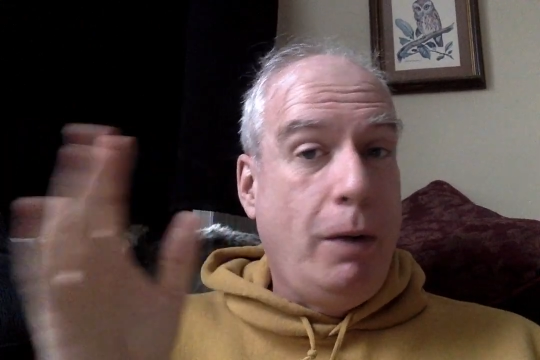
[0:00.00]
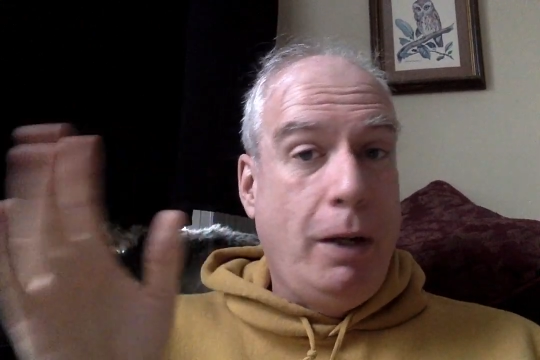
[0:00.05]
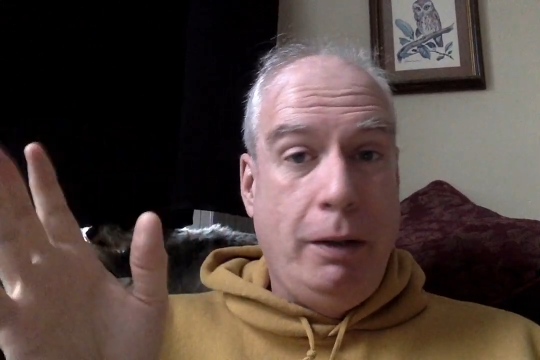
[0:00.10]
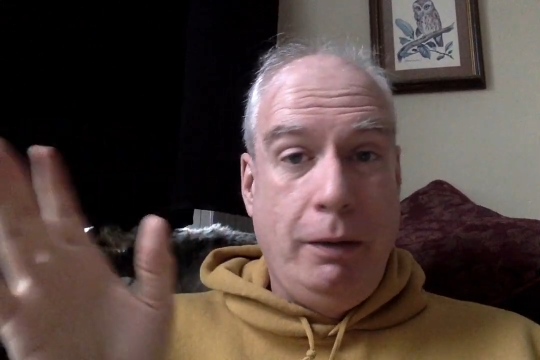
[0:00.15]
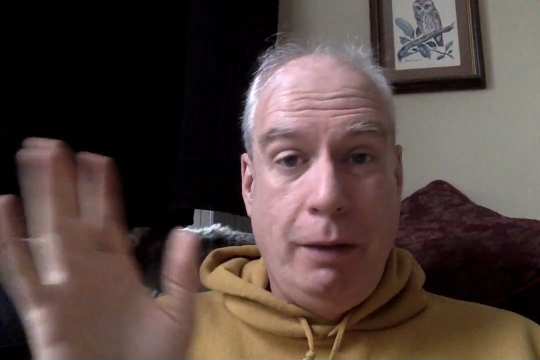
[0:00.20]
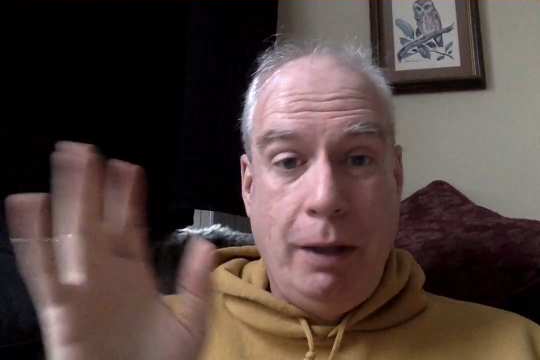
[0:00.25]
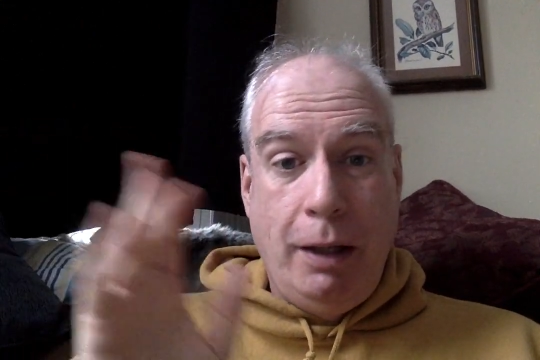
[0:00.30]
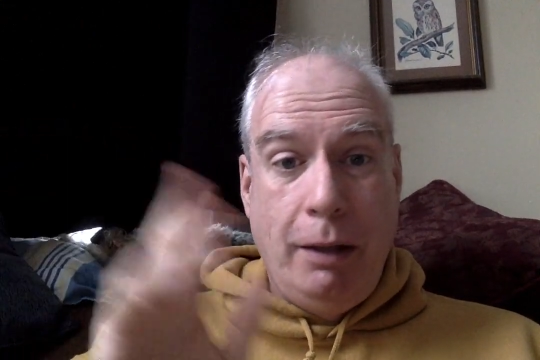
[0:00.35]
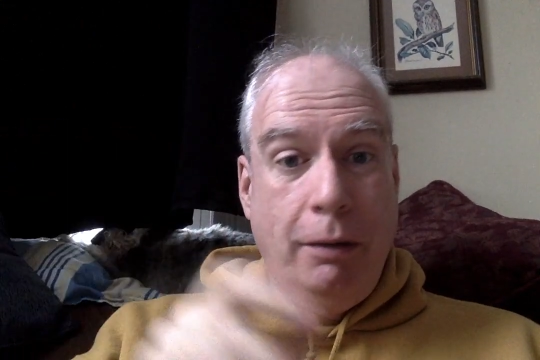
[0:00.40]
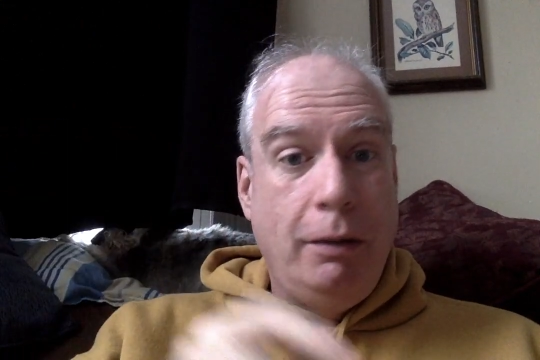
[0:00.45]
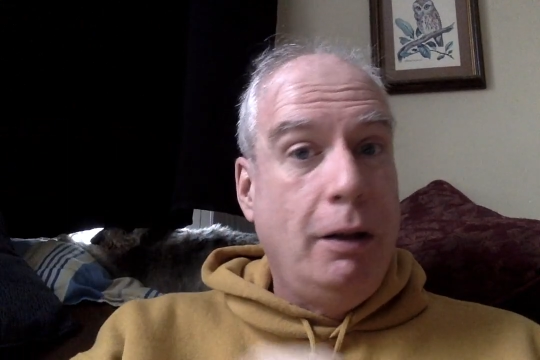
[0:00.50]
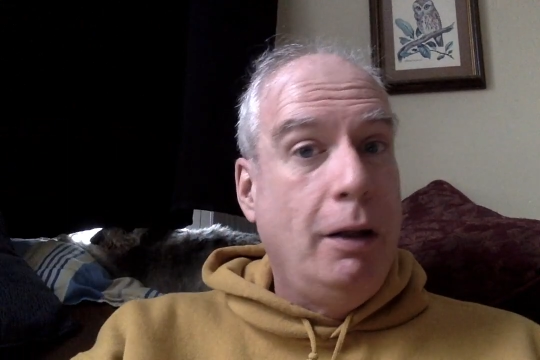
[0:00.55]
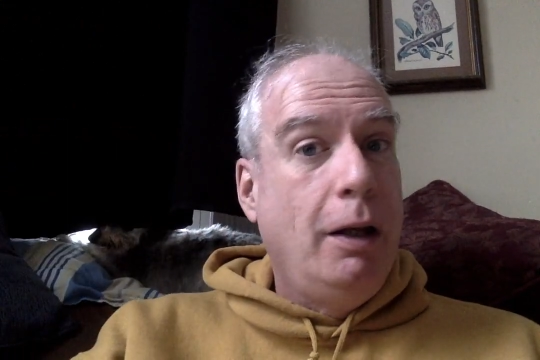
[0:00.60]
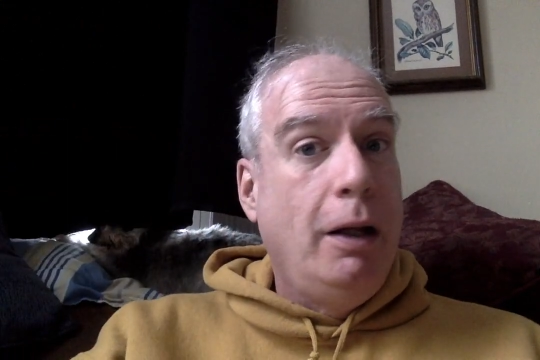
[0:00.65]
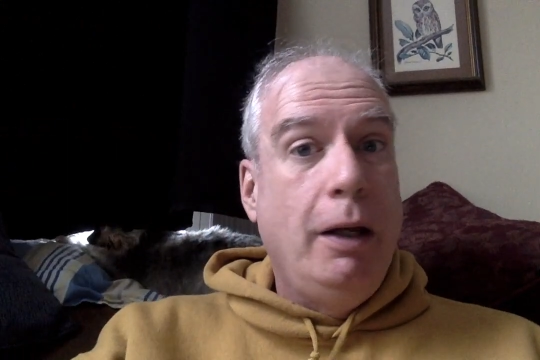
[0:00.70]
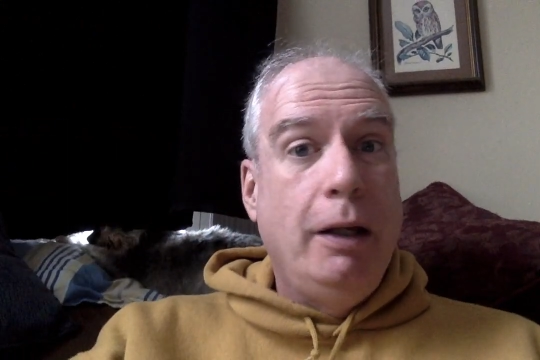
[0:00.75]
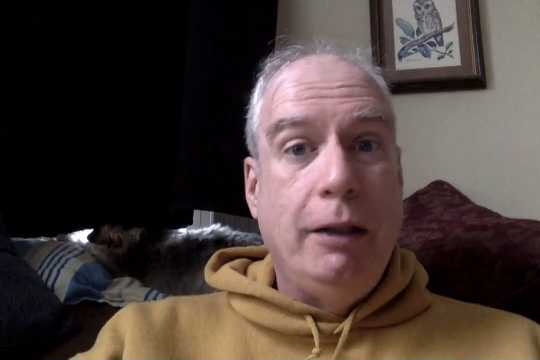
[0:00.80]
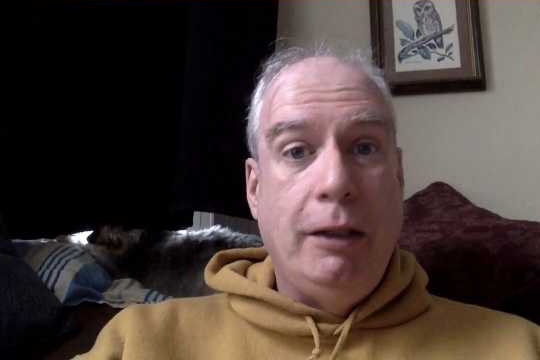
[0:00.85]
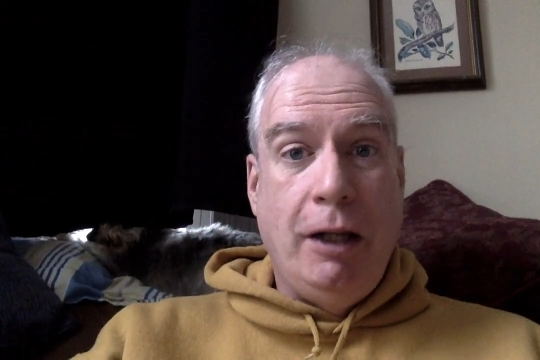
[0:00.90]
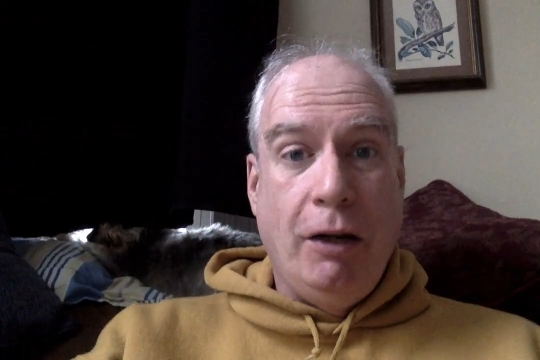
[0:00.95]
and then
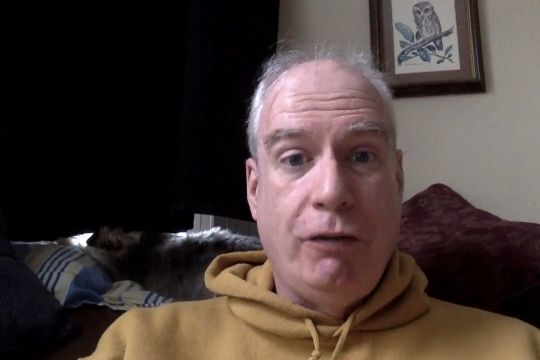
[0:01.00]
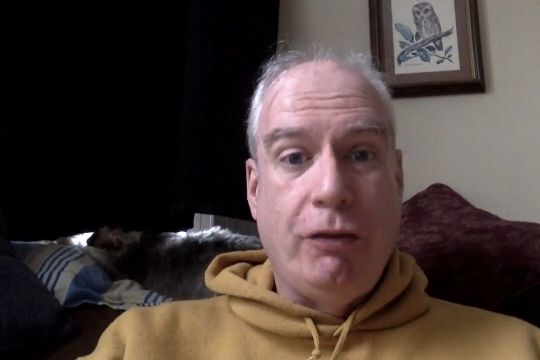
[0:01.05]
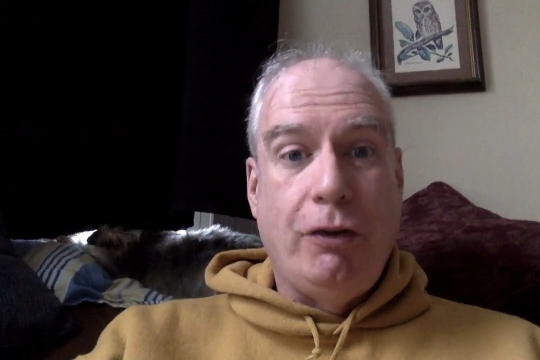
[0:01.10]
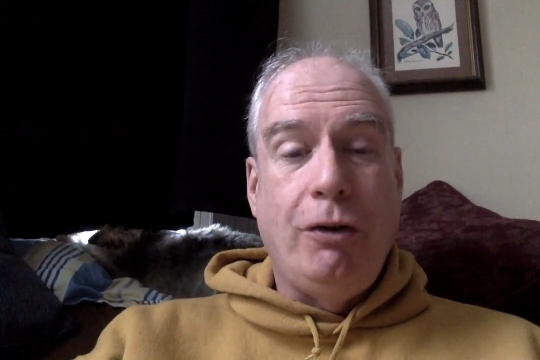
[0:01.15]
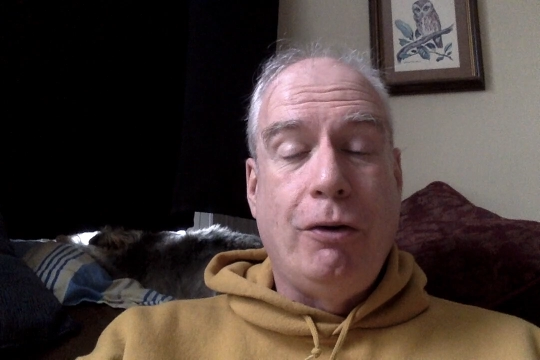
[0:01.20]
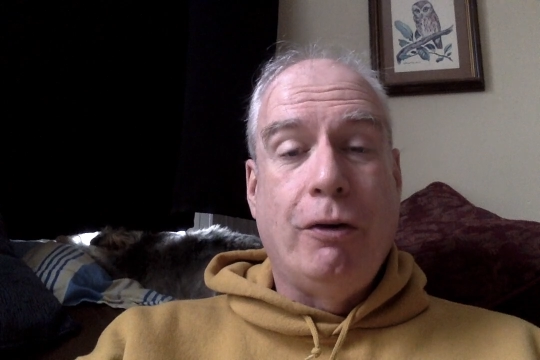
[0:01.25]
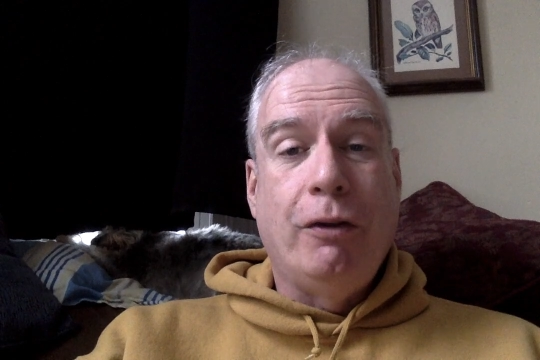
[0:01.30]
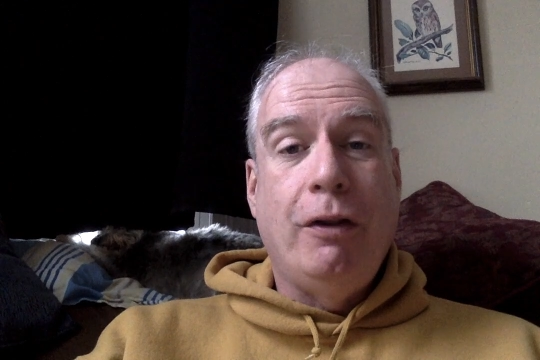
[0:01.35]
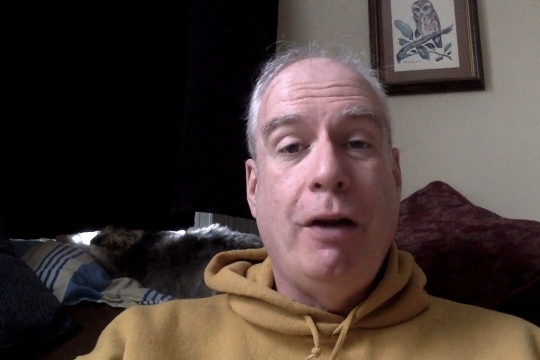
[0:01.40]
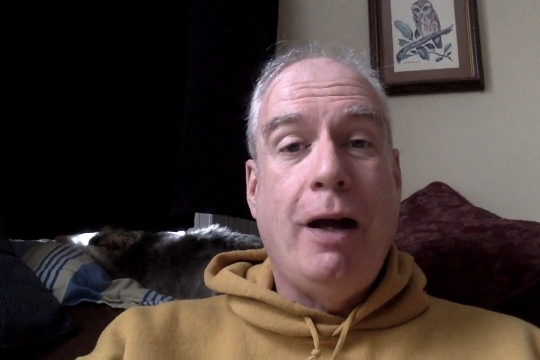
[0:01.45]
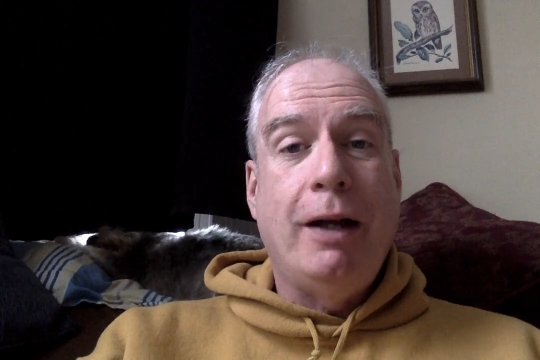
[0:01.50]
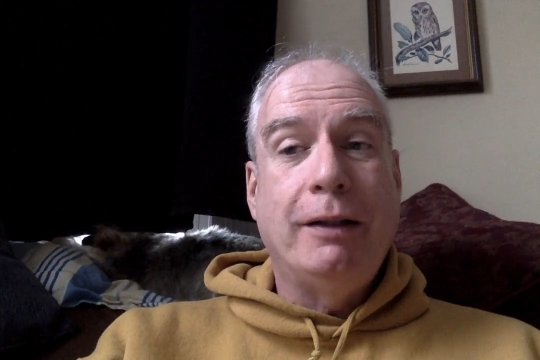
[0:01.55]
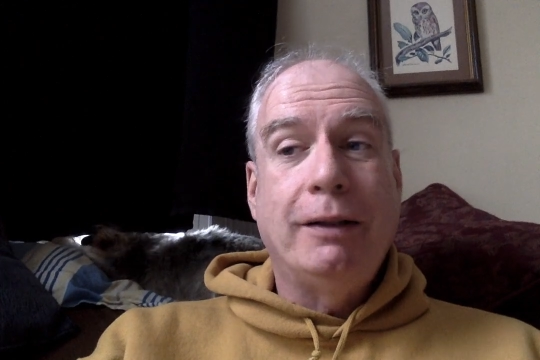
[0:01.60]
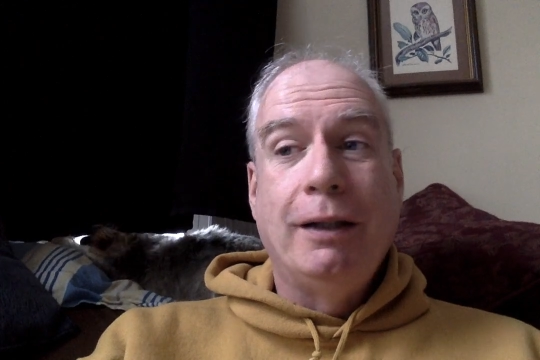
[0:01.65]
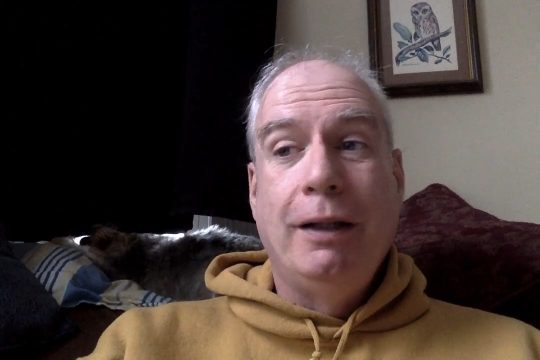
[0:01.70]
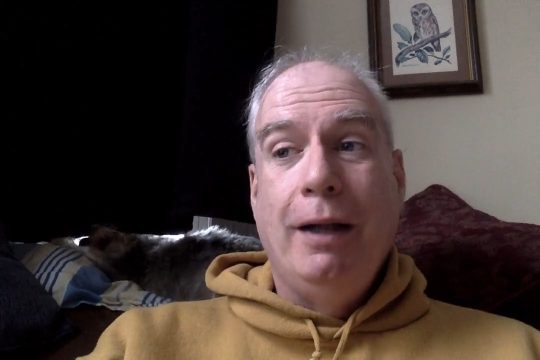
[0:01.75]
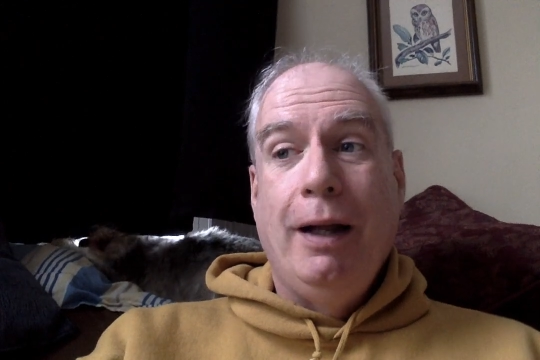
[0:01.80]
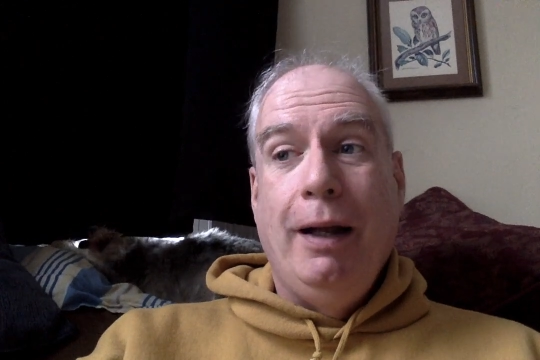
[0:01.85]
give her your thoughts.